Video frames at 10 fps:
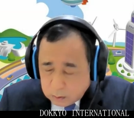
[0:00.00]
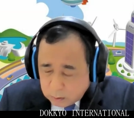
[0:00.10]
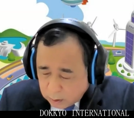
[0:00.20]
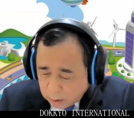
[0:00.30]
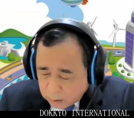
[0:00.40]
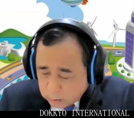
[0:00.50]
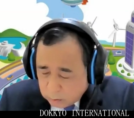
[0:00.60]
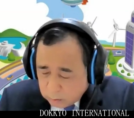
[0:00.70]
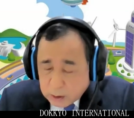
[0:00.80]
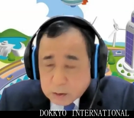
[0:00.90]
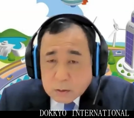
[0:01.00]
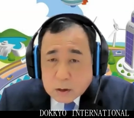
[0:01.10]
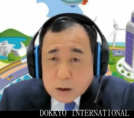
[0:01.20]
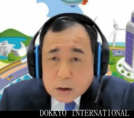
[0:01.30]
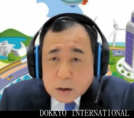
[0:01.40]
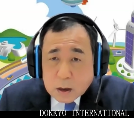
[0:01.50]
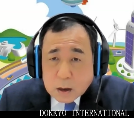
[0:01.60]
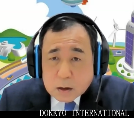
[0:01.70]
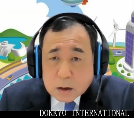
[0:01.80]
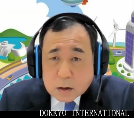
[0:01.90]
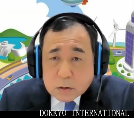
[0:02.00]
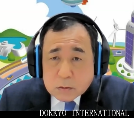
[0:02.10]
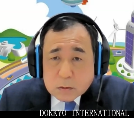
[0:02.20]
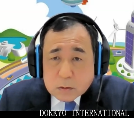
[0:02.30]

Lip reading: (no one is talking)